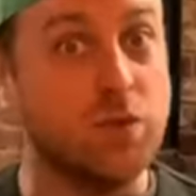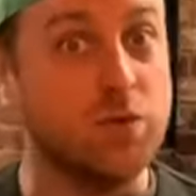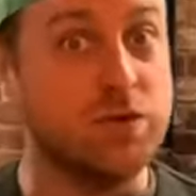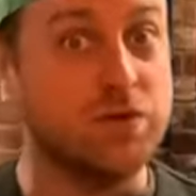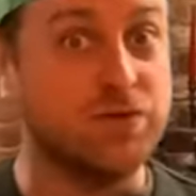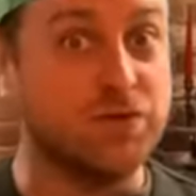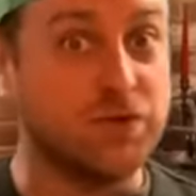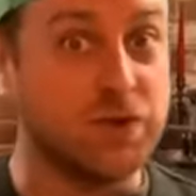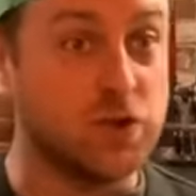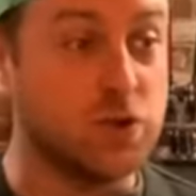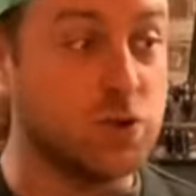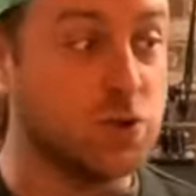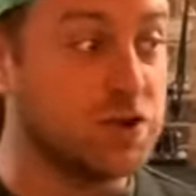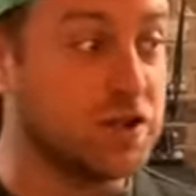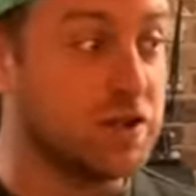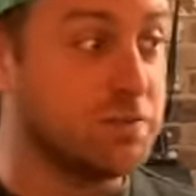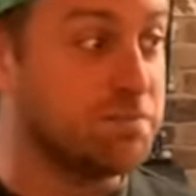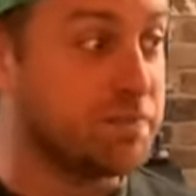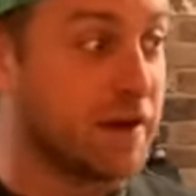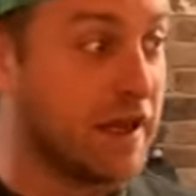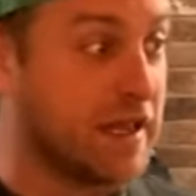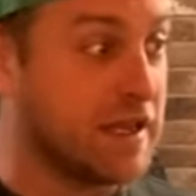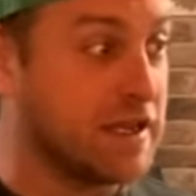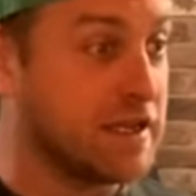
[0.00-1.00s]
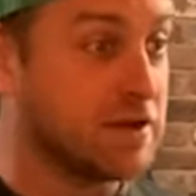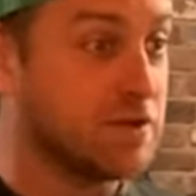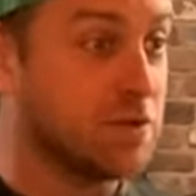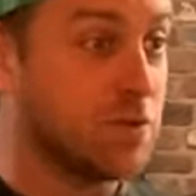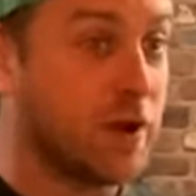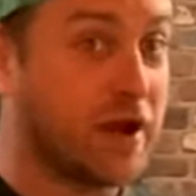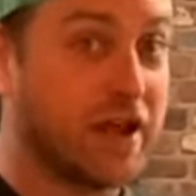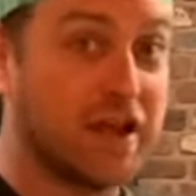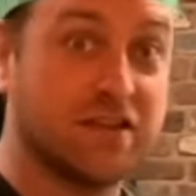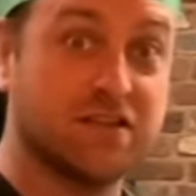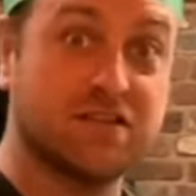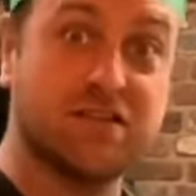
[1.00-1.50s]
would view the pagan
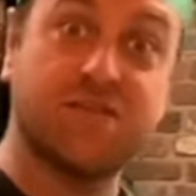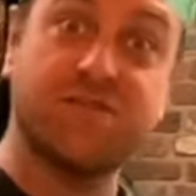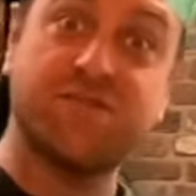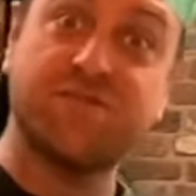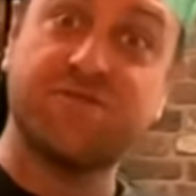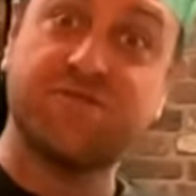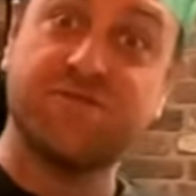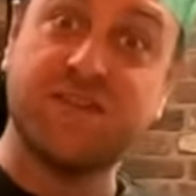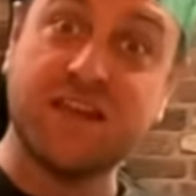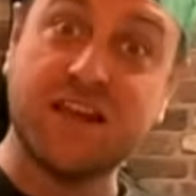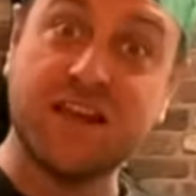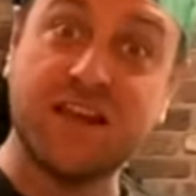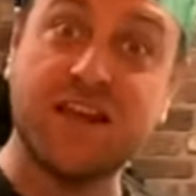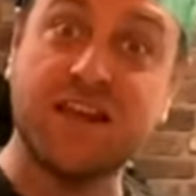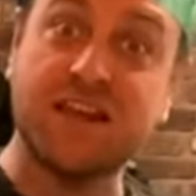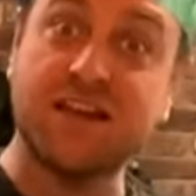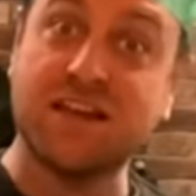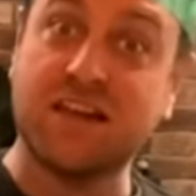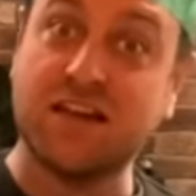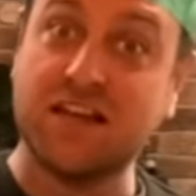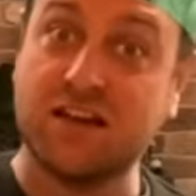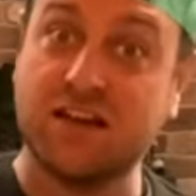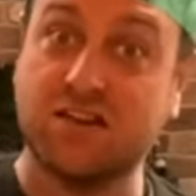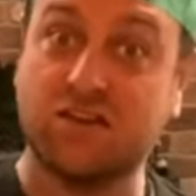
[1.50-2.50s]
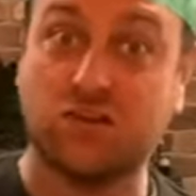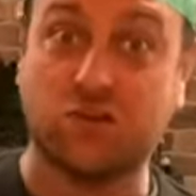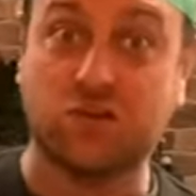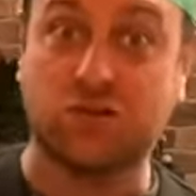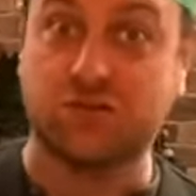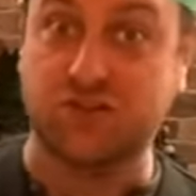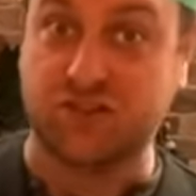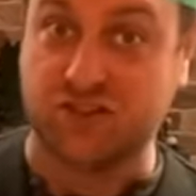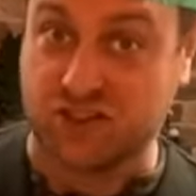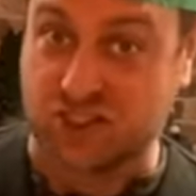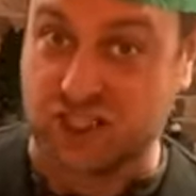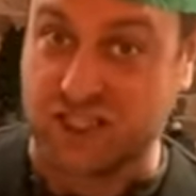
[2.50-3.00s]
ways that feed into
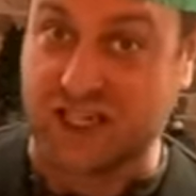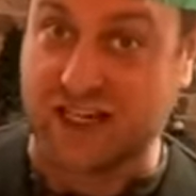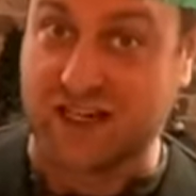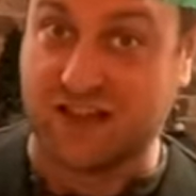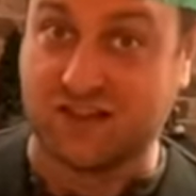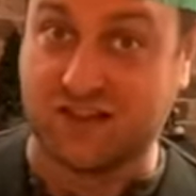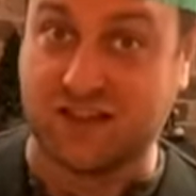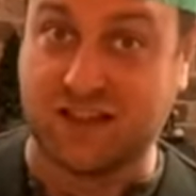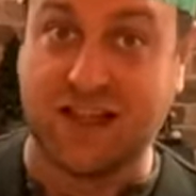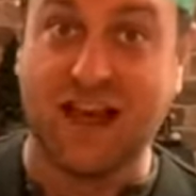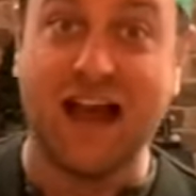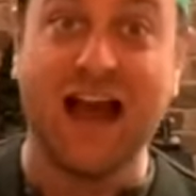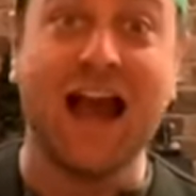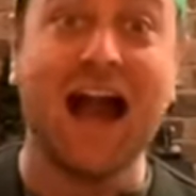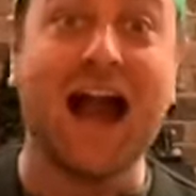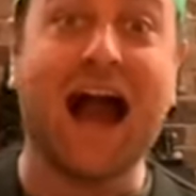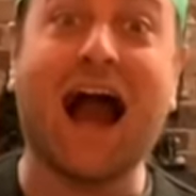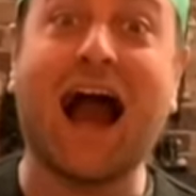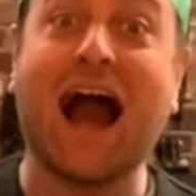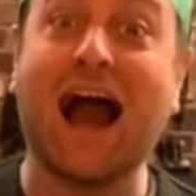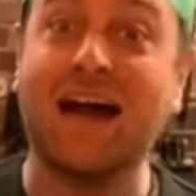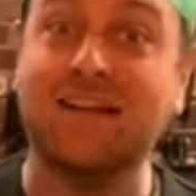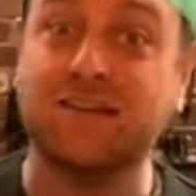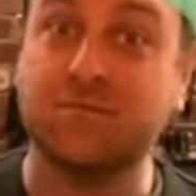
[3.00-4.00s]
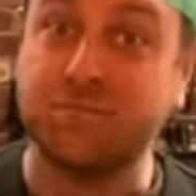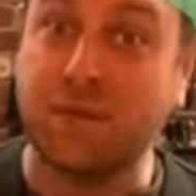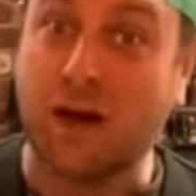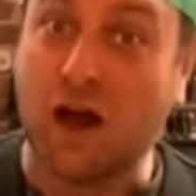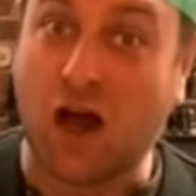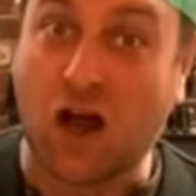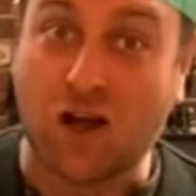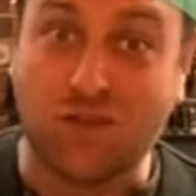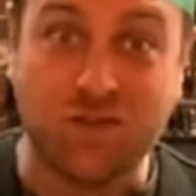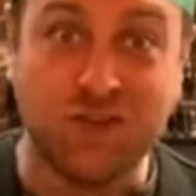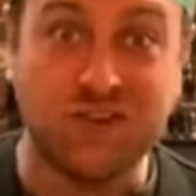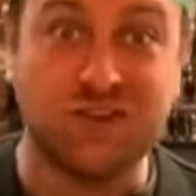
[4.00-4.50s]
Christianity as
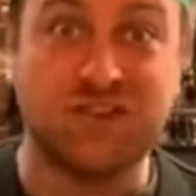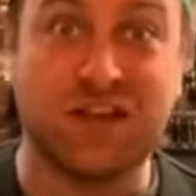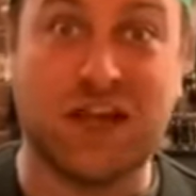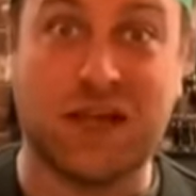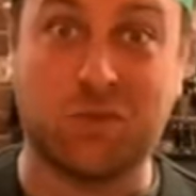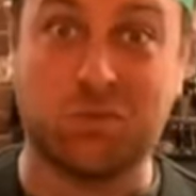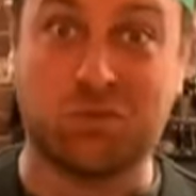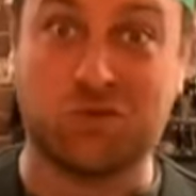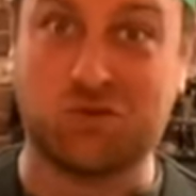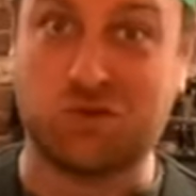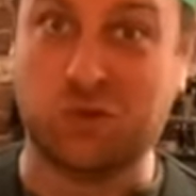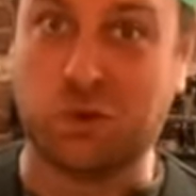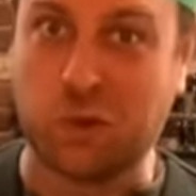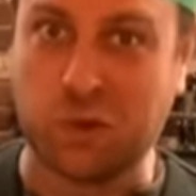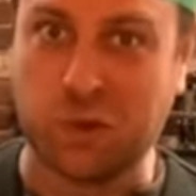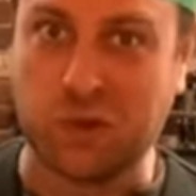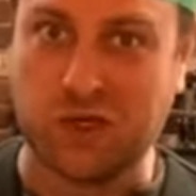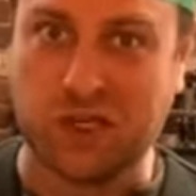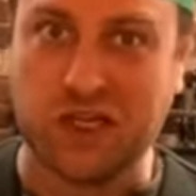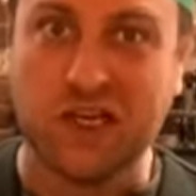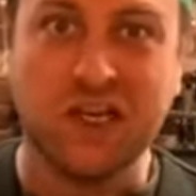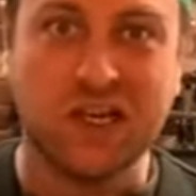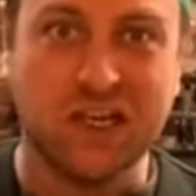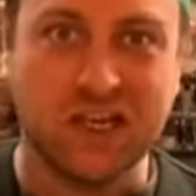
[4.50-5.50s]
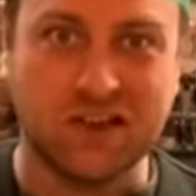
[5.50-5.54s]
part of the same story.